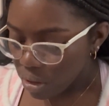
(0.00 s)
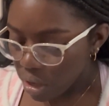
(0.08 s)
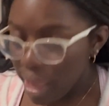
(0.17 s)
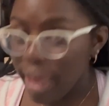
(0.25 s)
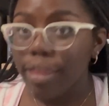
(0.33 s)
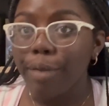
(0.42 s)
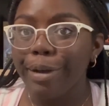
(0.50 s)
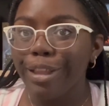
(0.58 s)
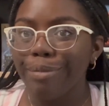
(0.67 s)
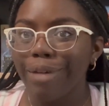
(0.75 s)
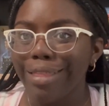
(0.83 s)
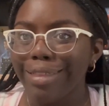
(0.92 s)
And the book of
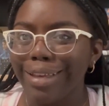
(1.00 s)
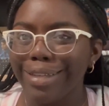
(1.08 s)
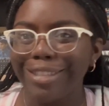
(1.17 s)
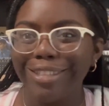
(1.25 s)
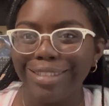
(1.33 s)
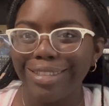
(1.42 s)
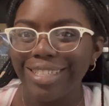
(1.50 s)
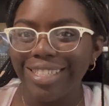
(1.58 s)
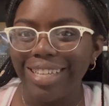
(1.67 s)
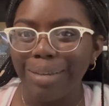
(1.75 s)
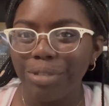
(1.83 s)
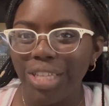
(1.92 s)
the month is The
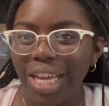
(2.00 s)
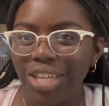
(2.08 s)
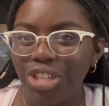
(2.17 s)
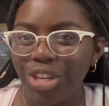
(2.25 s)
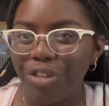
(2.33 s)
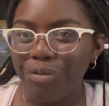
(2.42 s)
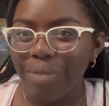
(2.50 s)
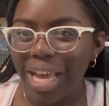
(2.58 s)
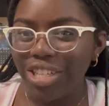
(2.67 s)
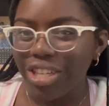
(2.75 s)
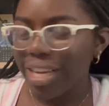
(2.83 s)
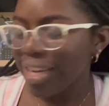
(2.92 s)
Temptation of
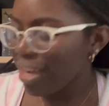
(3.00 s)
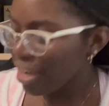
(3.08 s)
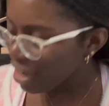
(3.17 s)
Magic.